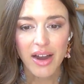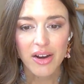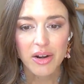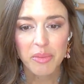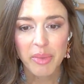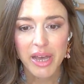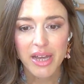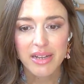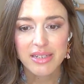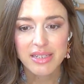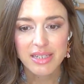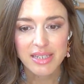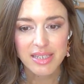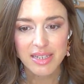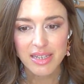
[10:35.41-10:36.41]

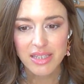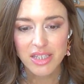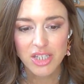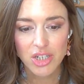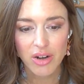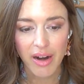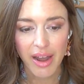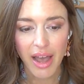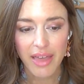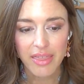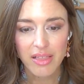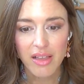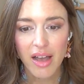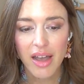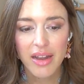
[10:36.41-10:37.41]
Ironman distance
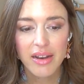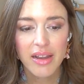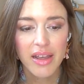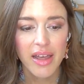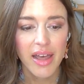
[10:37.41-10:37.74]
triathlon.